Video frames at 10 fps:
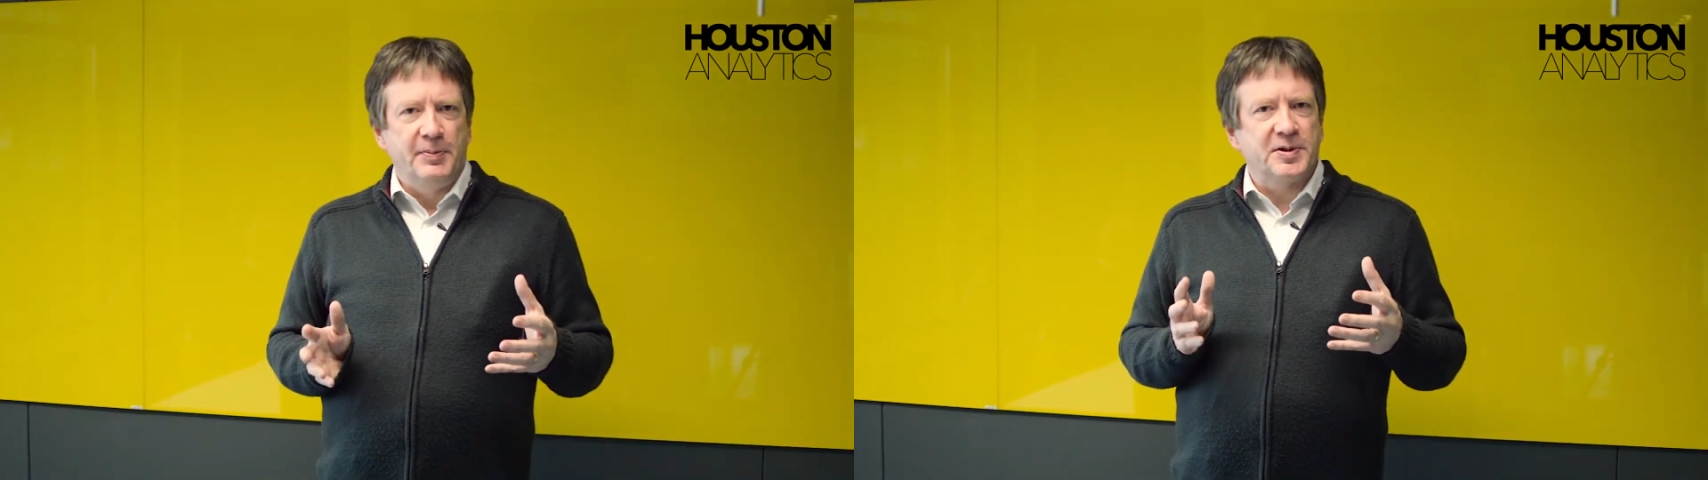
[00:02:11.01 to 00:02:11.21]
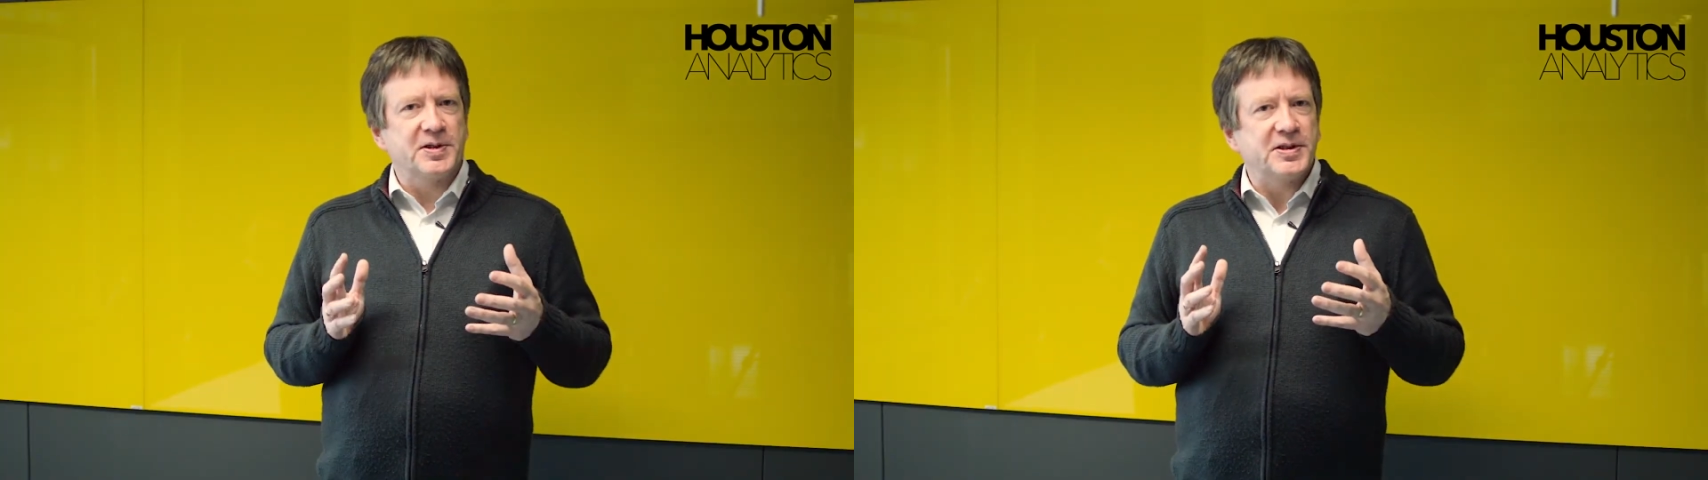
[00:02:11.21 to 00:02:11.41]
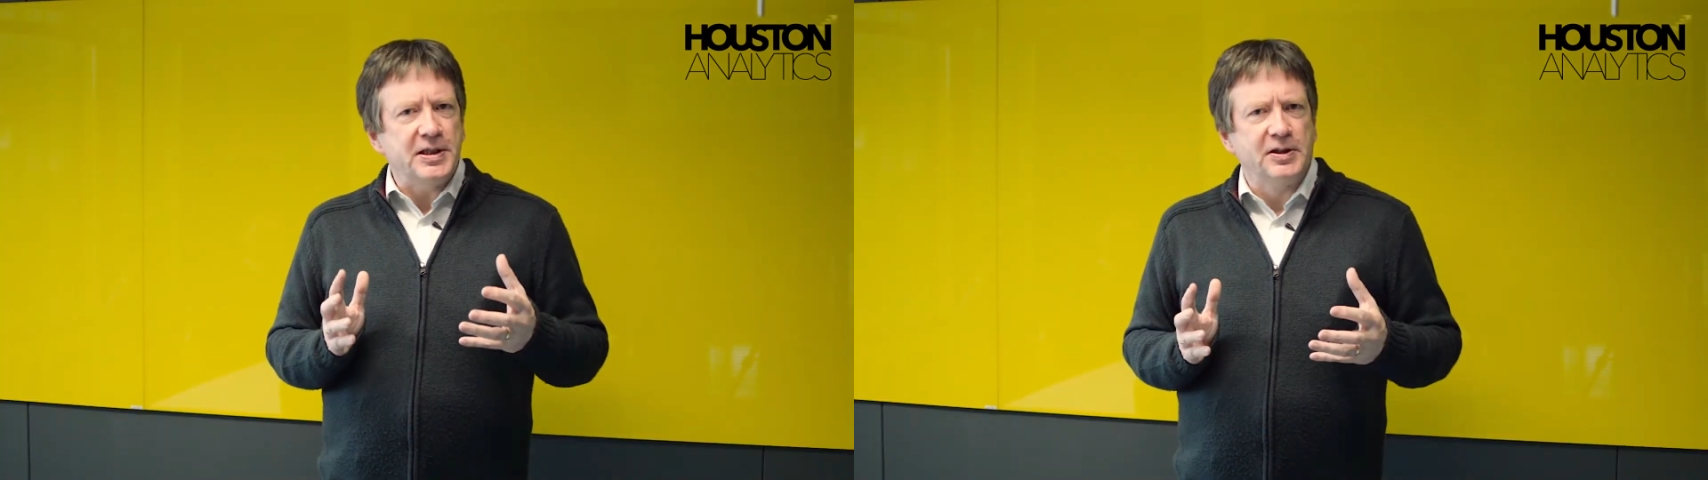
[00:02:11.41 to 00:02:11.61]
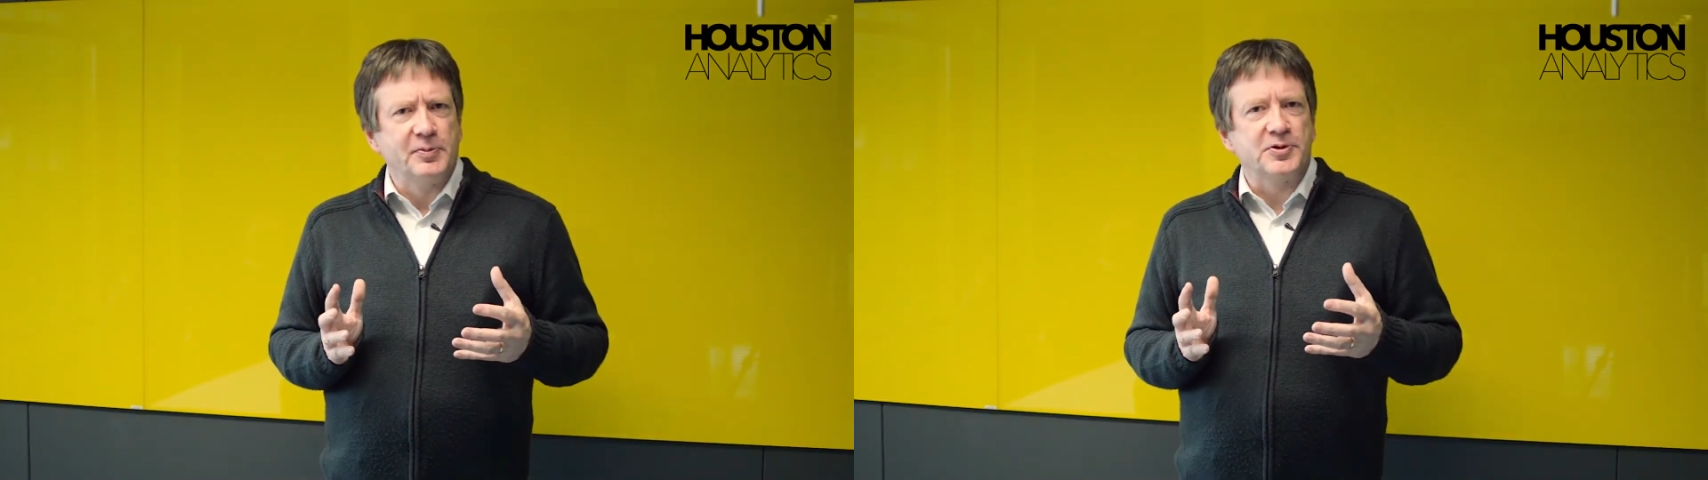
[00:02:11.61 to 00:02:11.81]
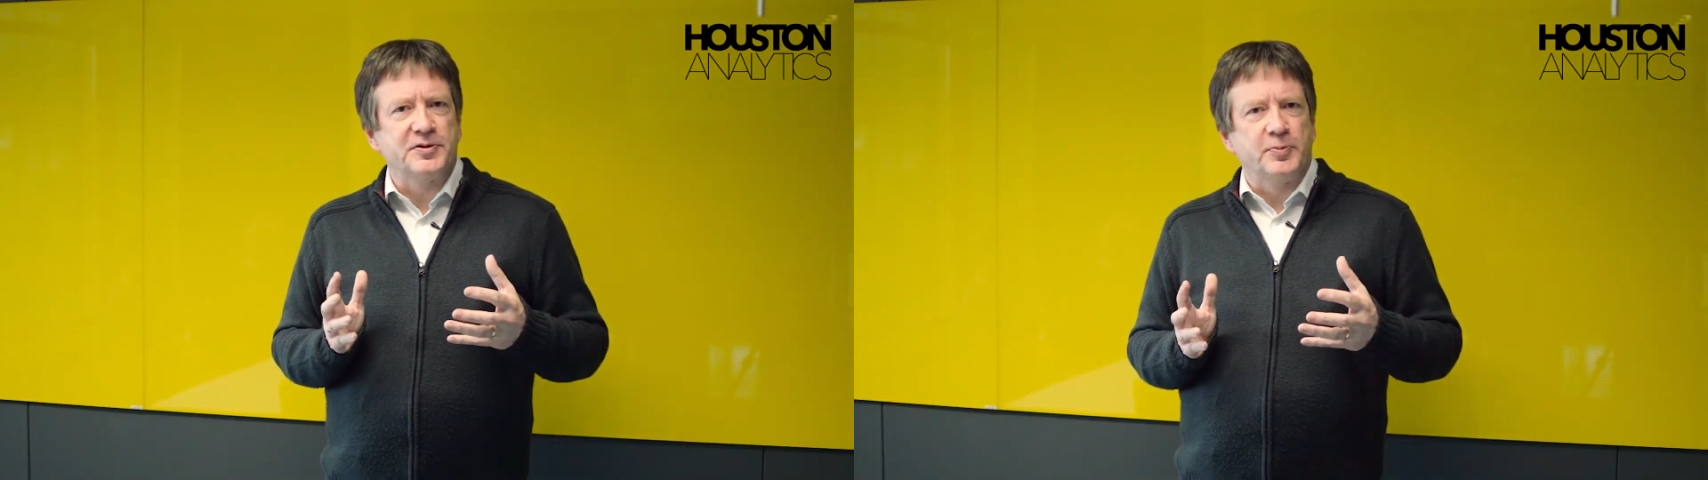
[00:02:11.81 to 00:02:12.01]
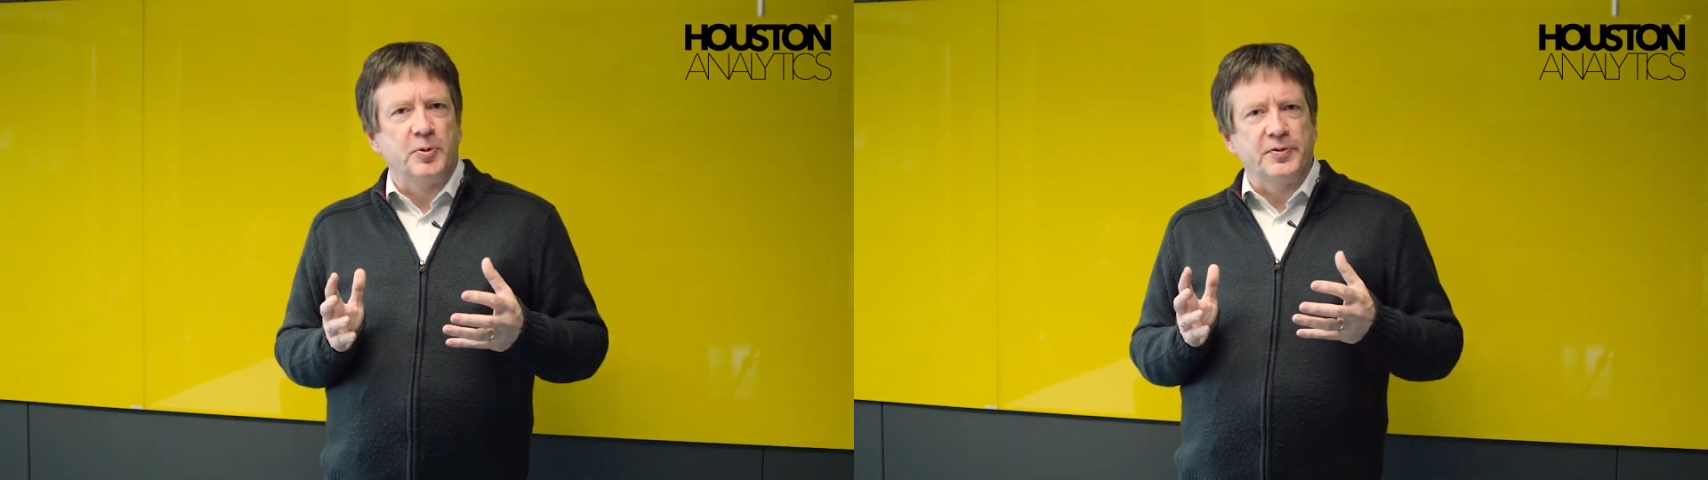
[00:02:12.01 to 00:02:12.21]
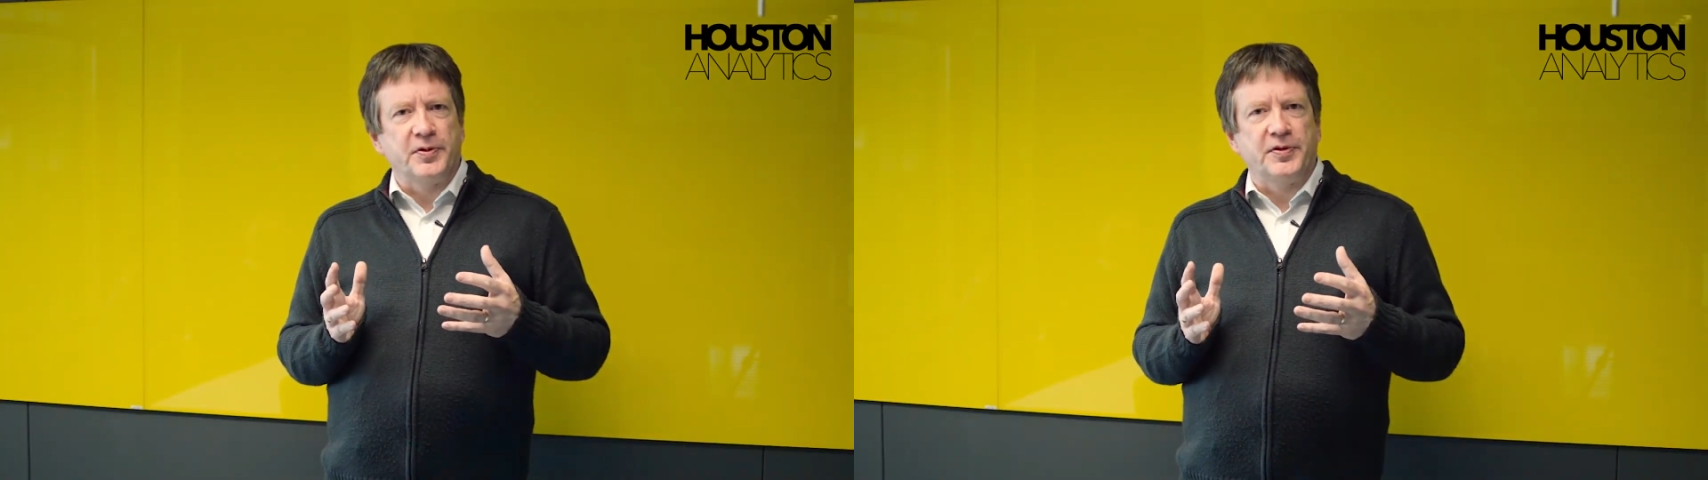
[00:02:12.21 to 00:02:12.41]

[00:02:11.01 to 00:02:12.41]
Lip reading: But the single most important